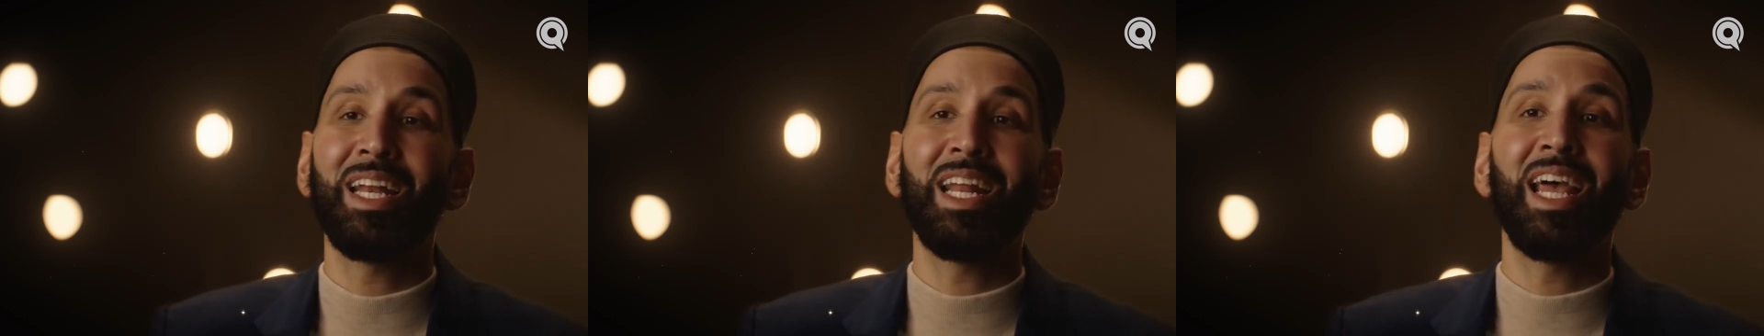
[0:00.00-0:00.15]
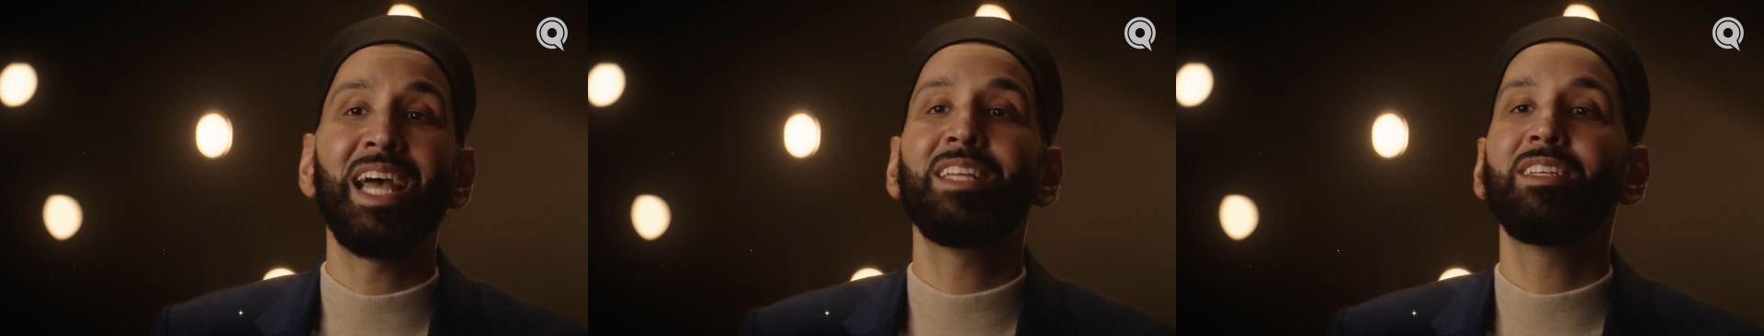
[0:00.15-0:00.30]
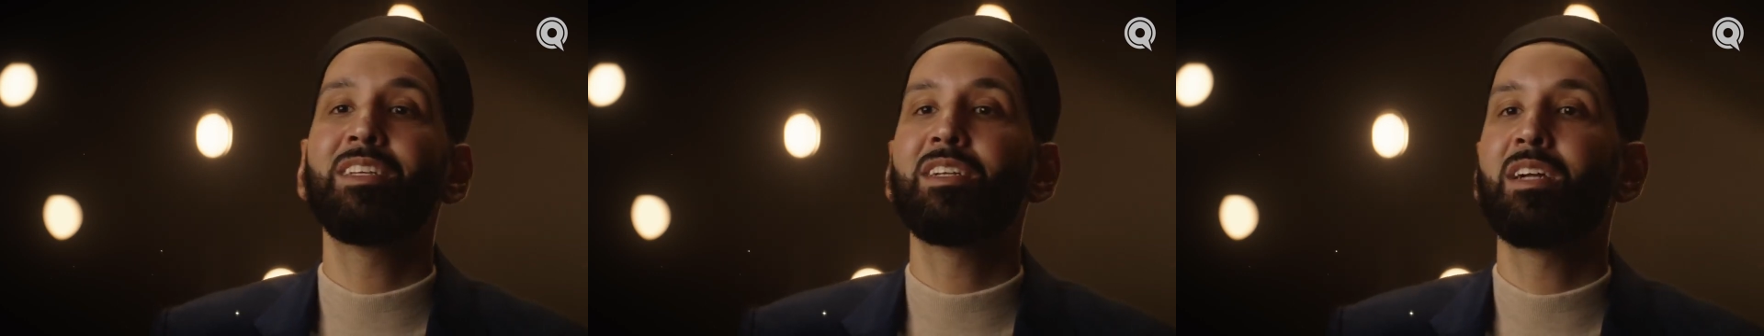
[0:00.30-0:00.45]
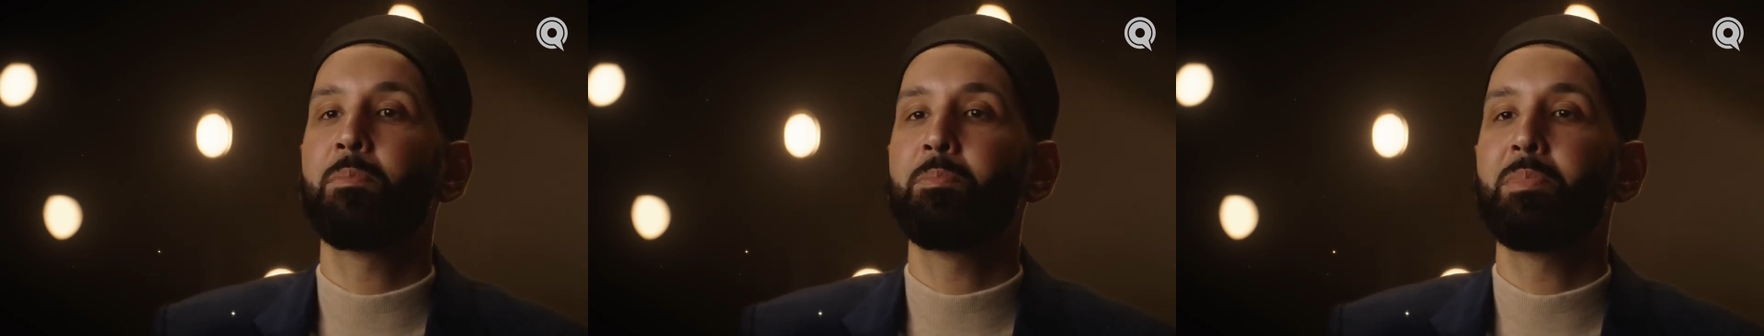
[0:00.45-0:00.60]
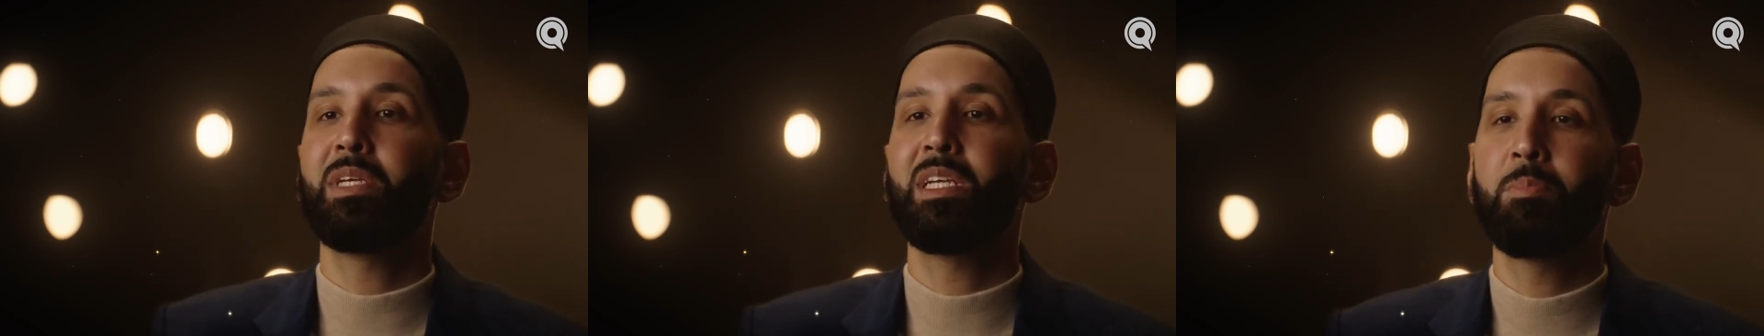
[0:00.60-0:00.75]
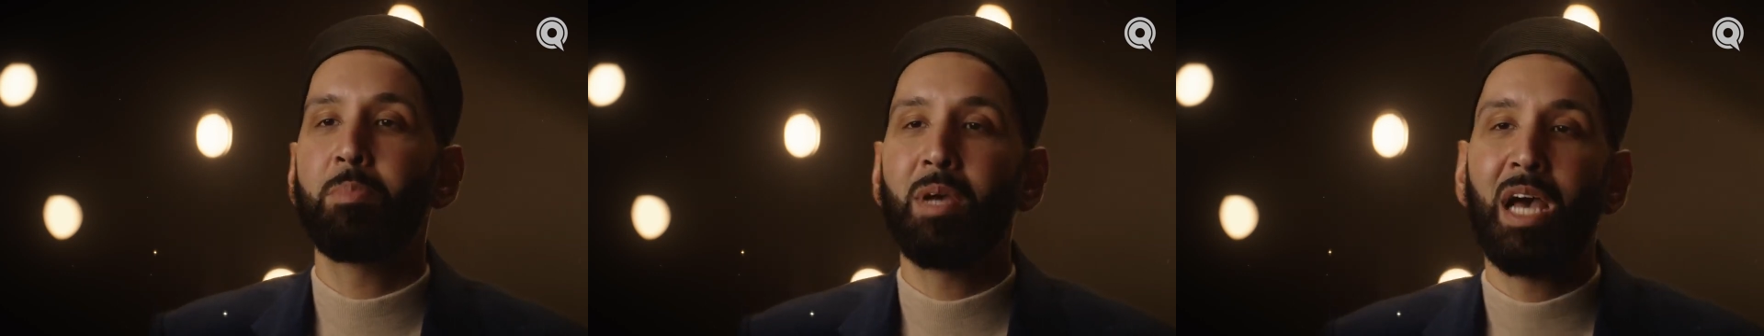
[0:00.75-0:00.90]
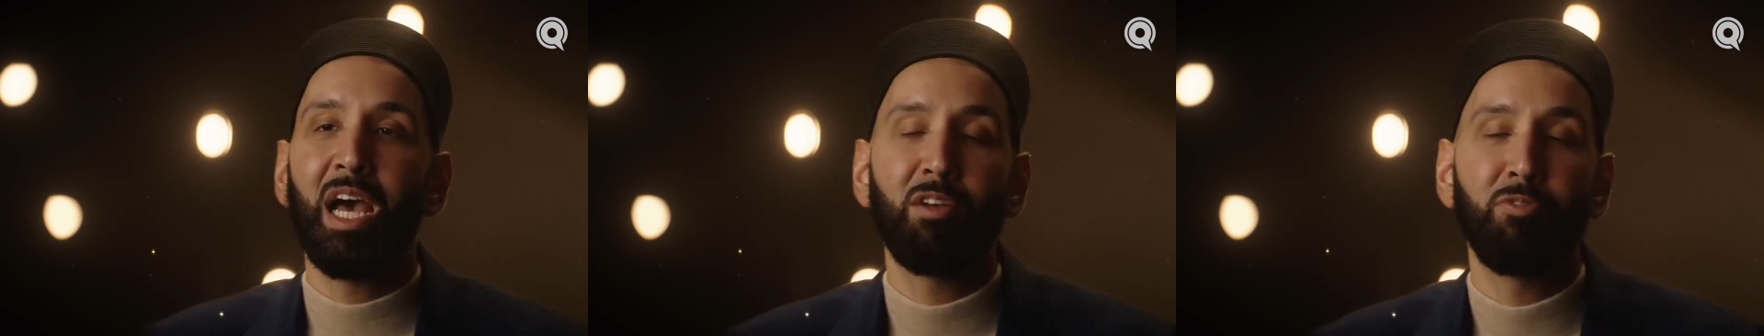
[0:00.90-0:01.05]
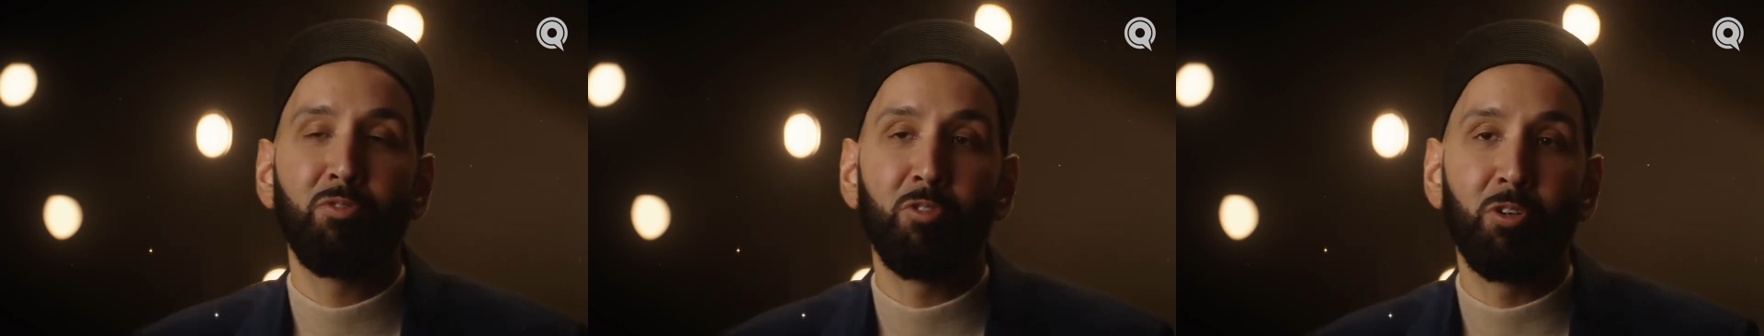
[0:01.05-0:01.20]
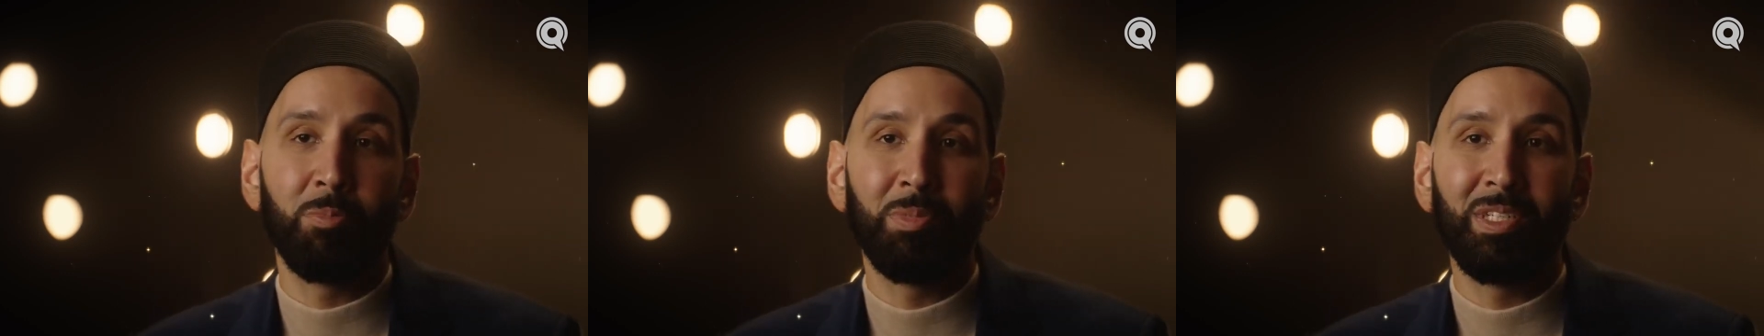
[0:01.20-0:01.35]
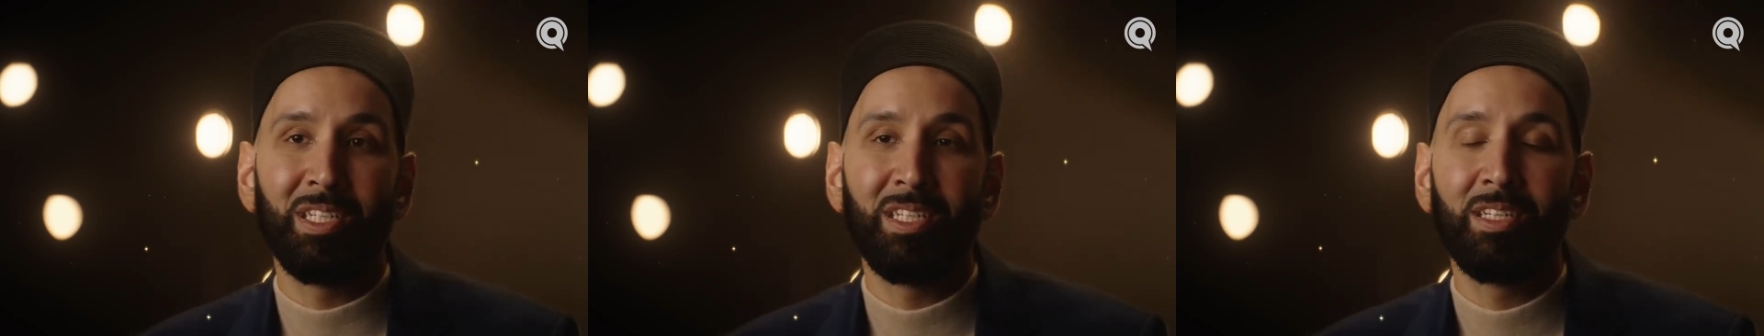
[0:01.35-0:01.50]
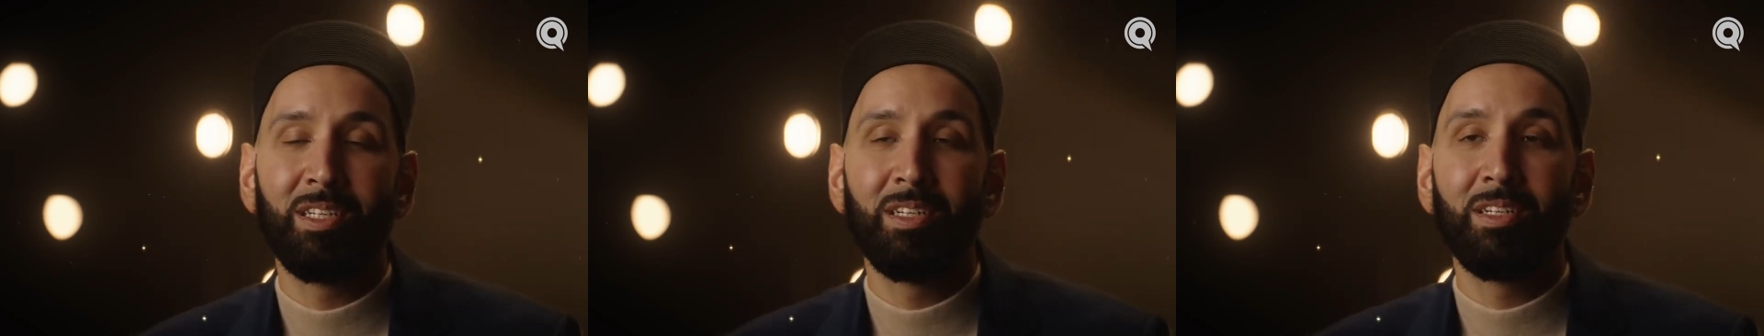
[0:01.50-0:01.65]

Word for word: that ended up being bad for me.